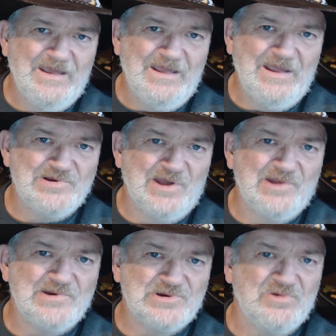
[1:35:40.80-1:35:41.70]
It
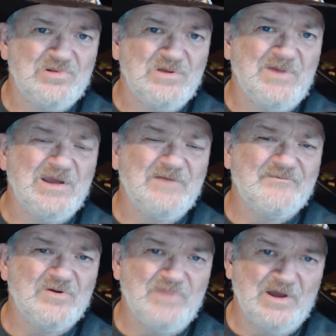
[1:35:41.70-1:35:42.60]
does truly make
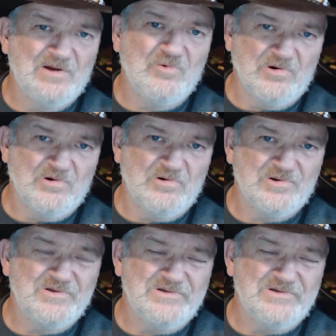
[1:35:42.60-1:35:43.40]
for a better world.